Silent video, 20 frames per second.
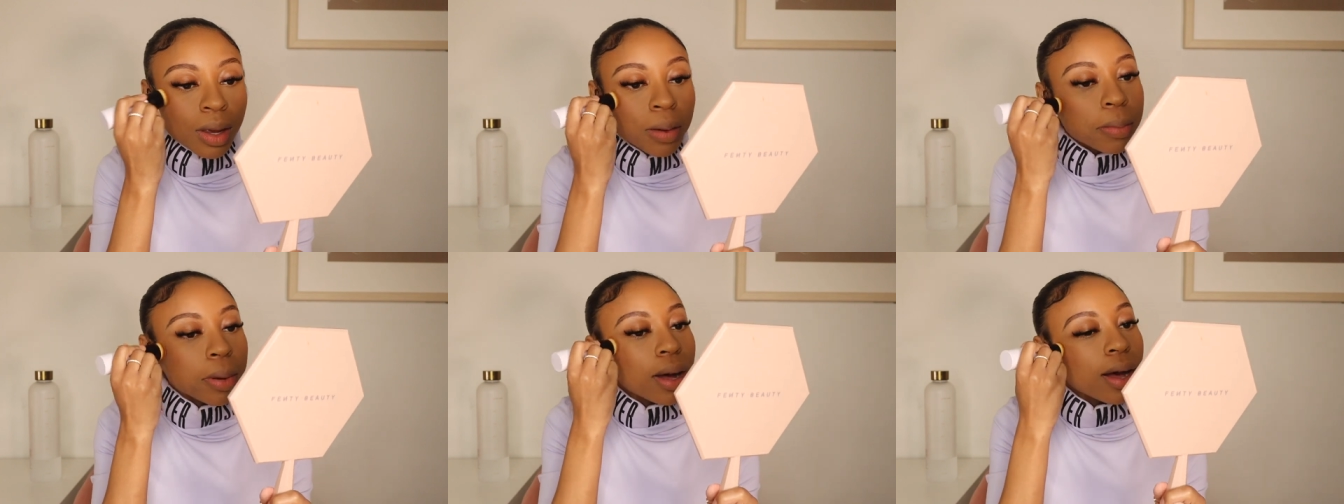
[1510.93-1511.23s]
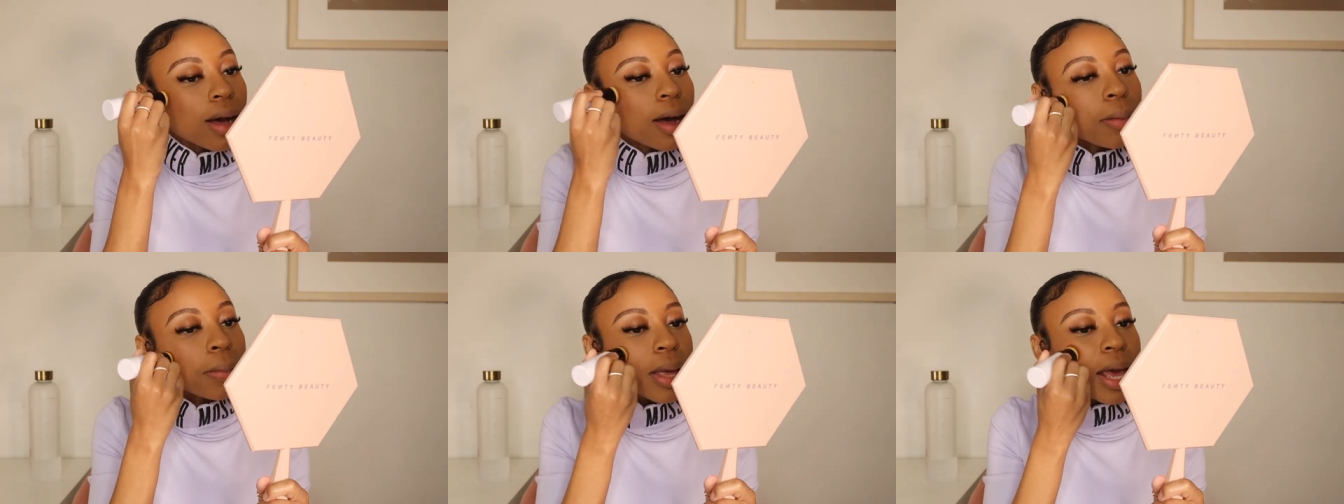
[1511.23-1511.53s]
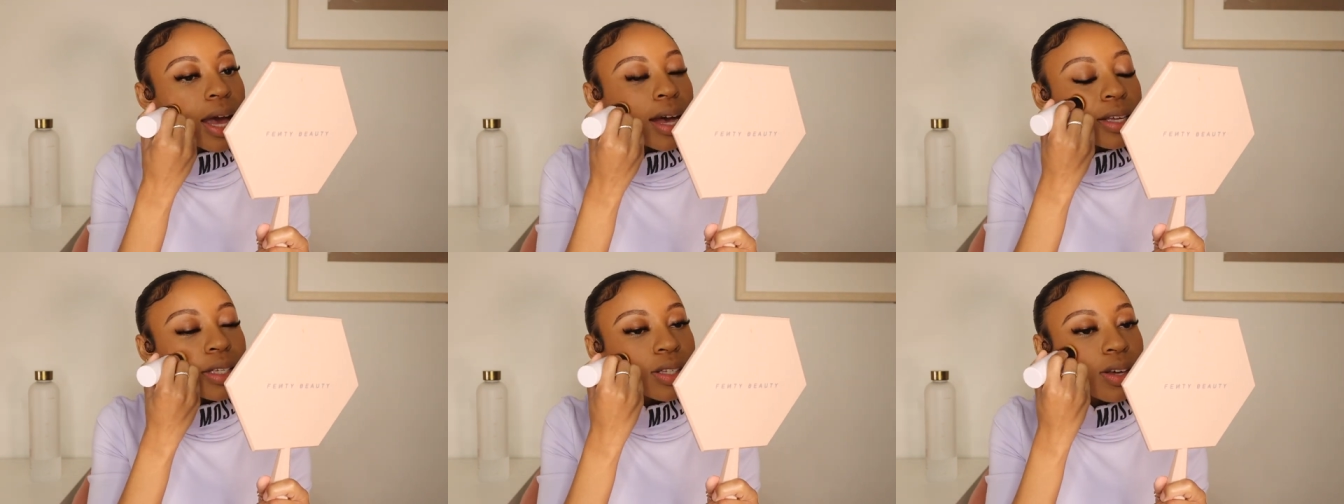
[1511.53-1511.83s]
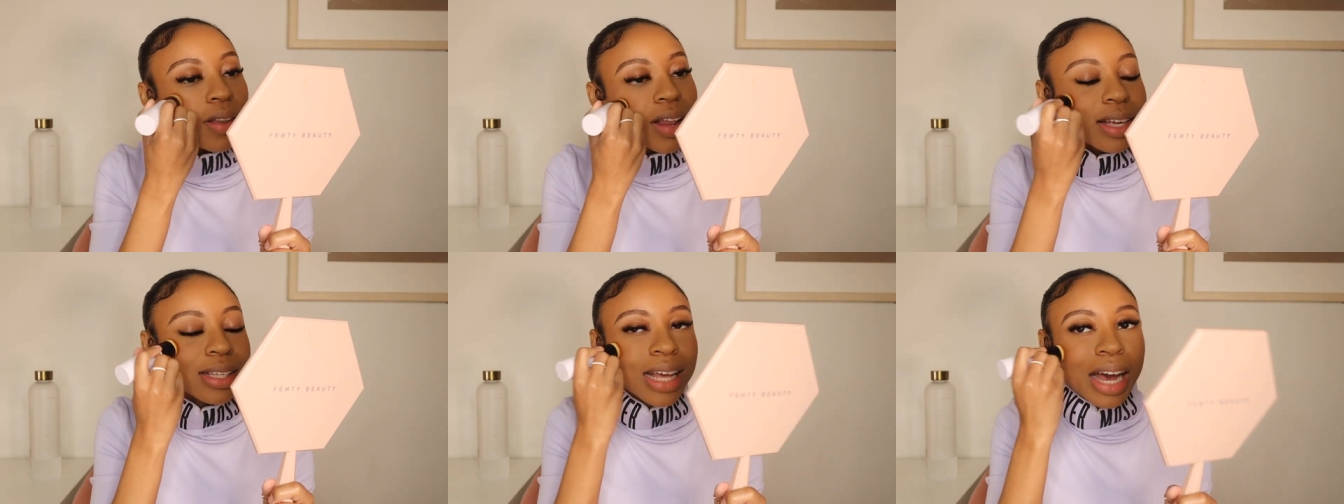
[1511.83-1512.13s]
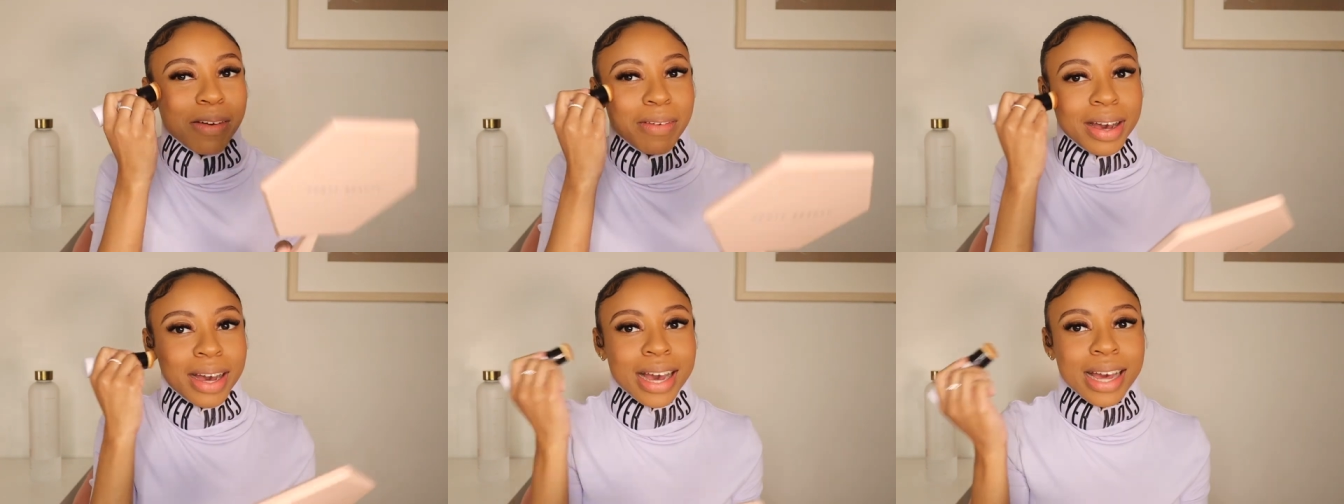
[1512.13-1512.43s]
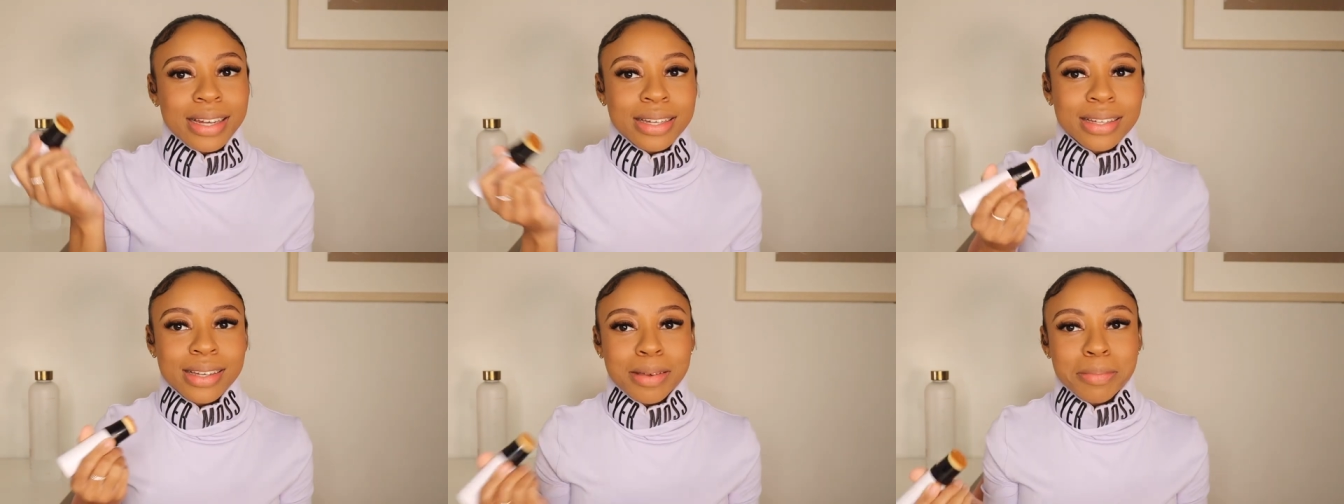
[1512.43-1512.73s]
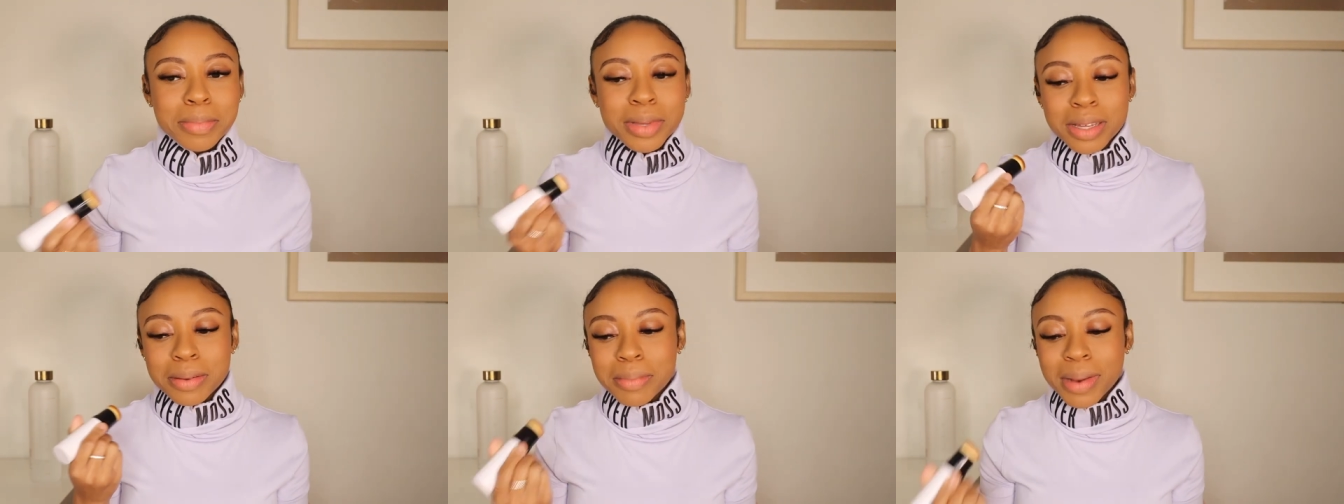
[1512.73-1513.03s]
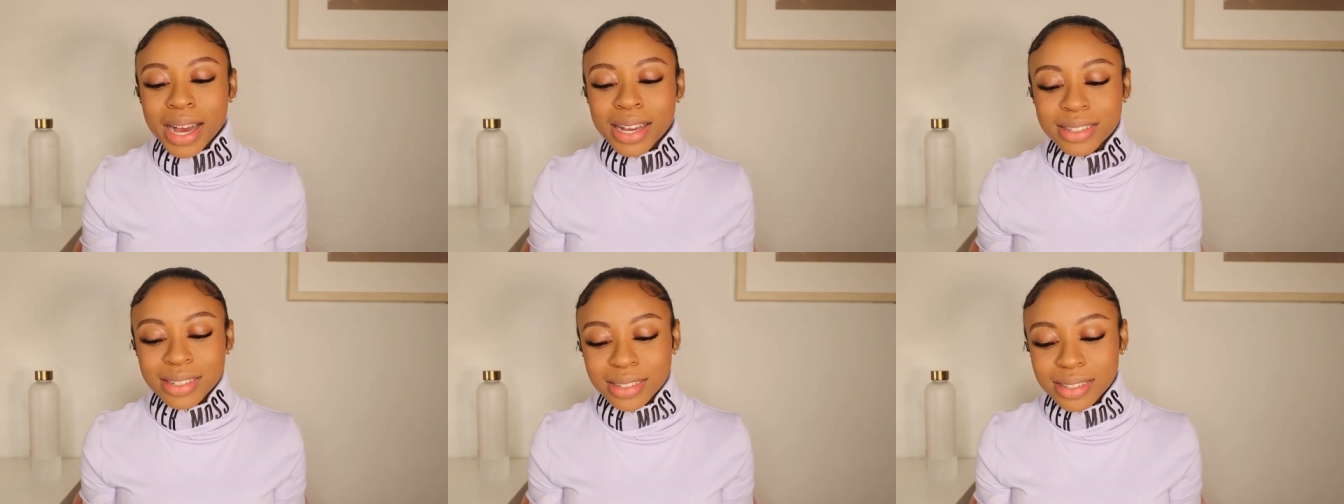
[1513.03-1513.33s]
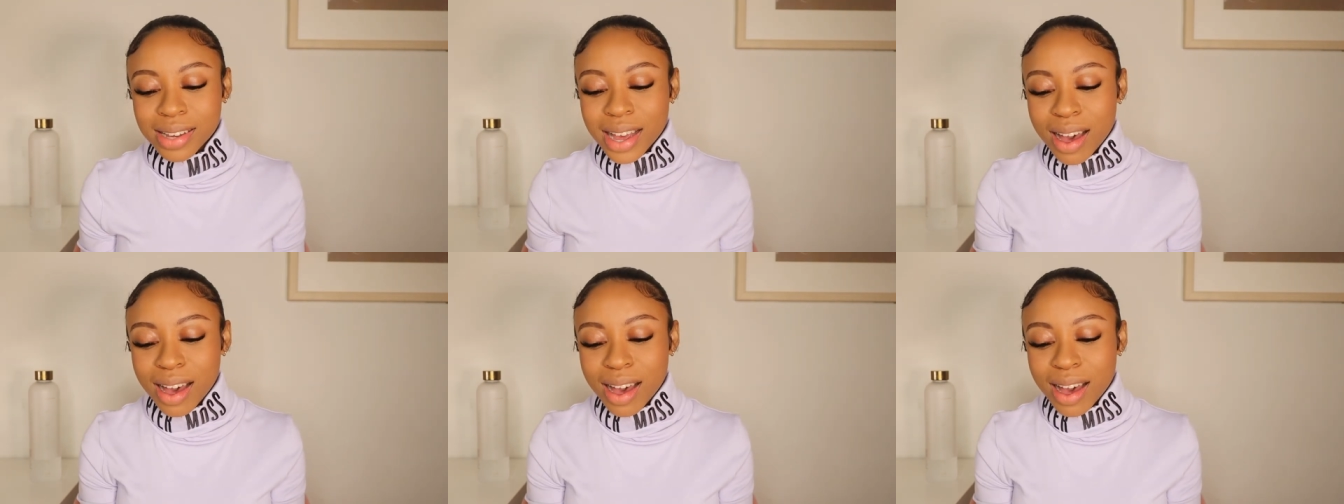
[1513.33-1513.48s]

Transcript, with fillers: But um, yeah, so that's how I, I did meet Maja.